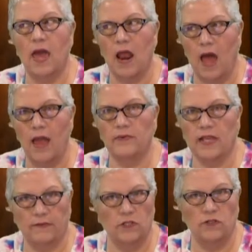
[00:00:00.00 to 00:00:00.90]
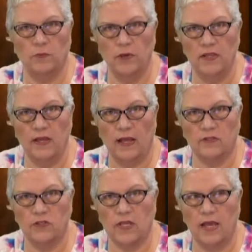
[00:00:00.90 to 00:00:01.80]
and I was having to do breathing
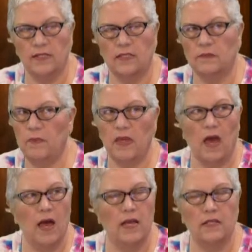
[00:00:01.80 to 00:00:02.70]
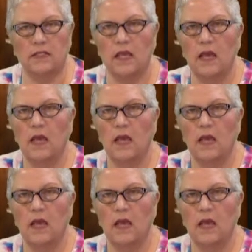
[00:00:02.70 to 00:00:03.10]
exercises, because